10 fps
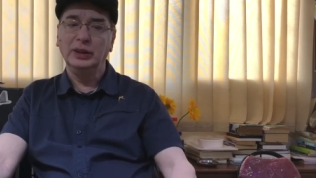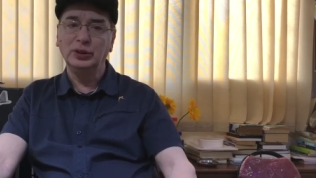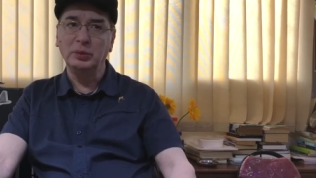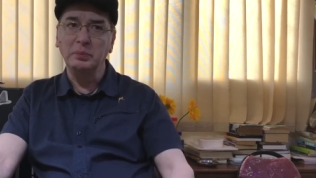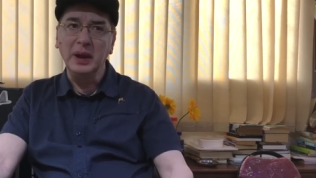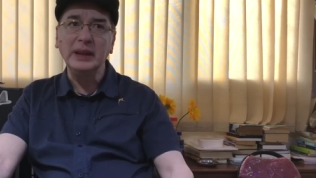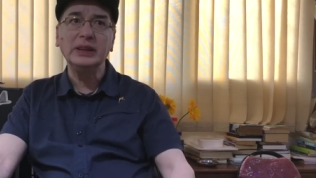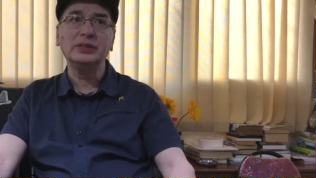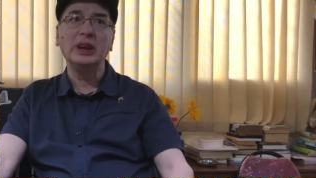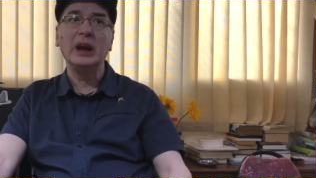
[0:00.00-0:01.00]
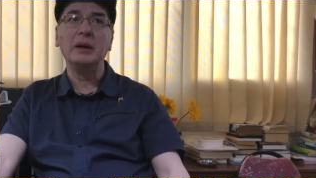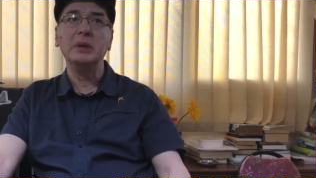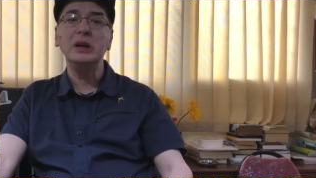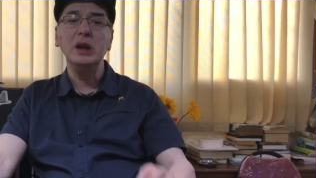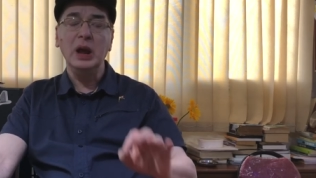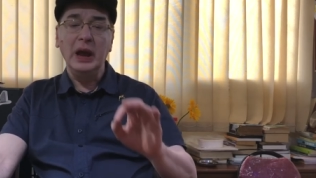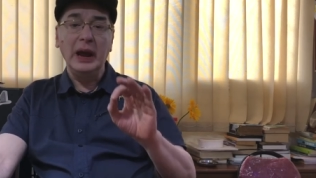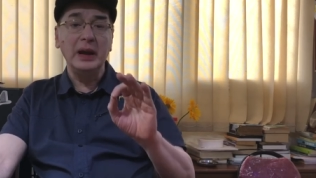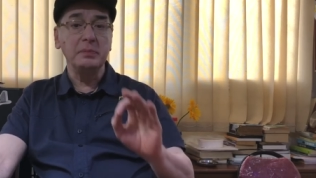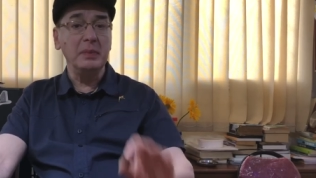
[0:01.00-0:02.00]
So make this a habit
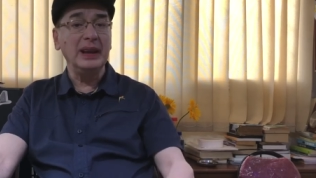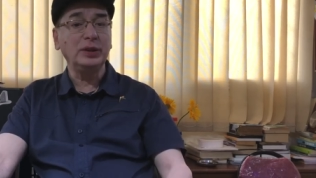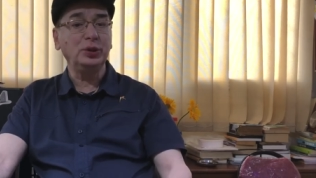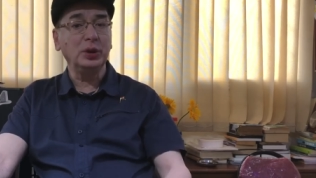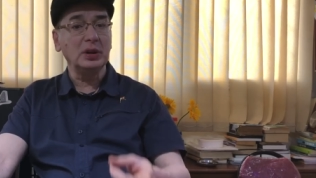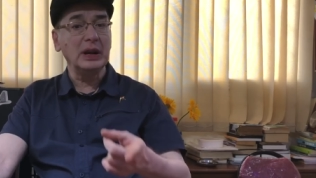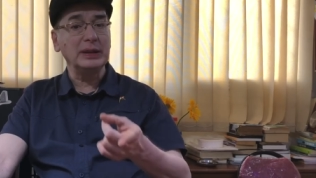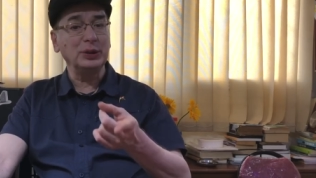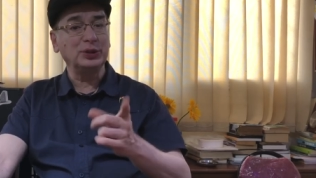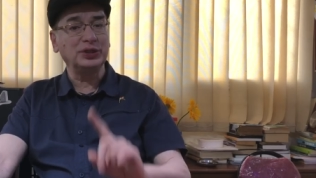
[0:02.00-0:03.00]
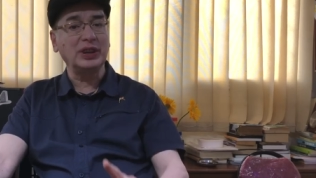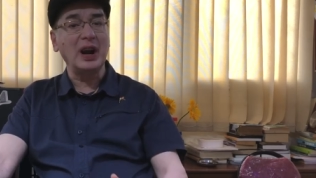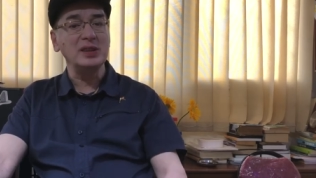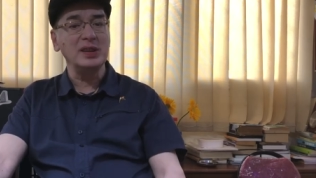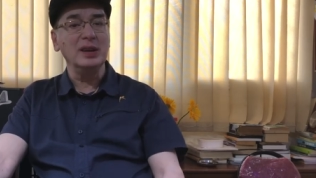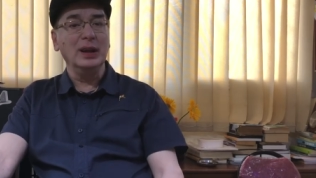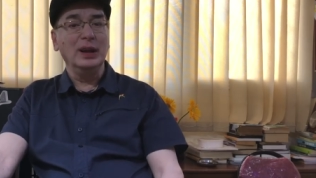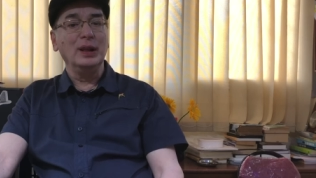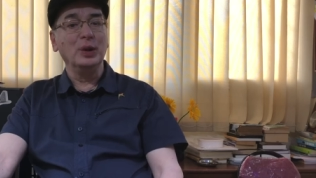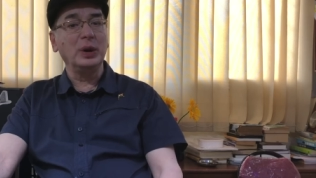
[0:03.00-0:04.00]
and make sure that you start
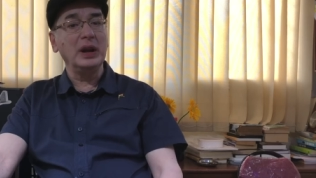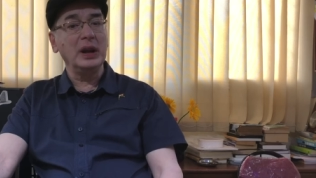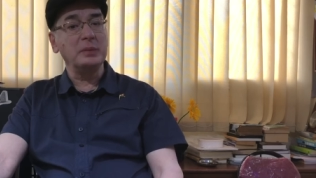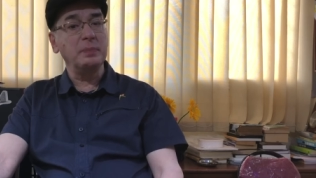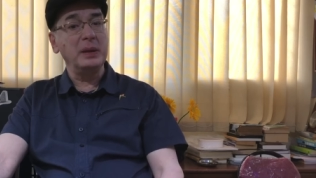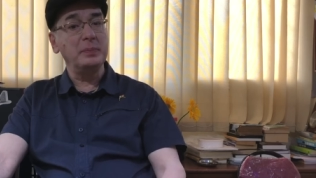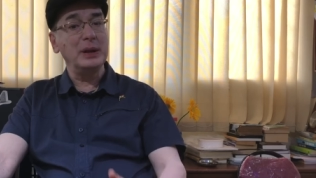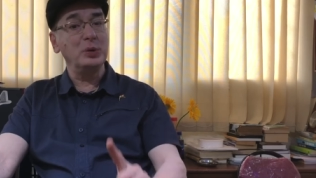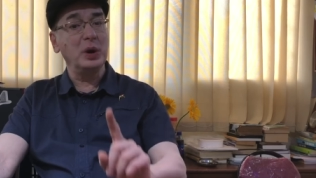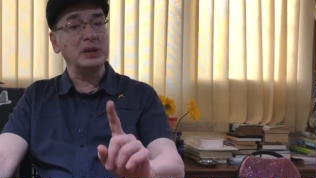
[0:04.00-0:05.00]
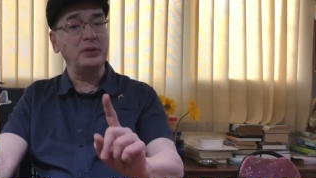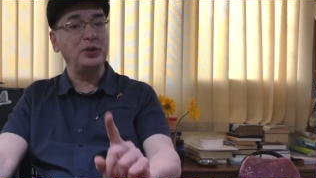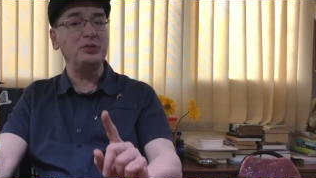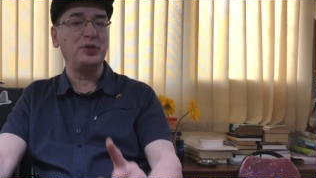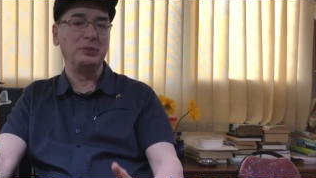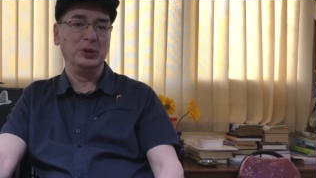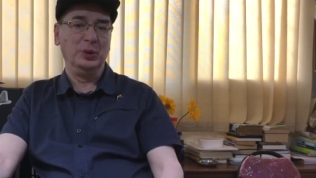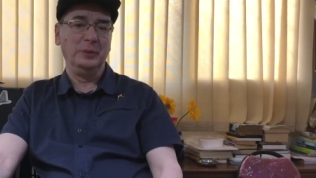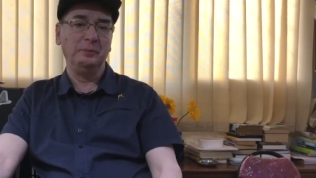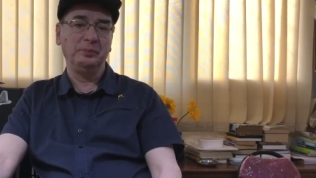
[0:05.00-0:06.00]
looking at people who are different from you.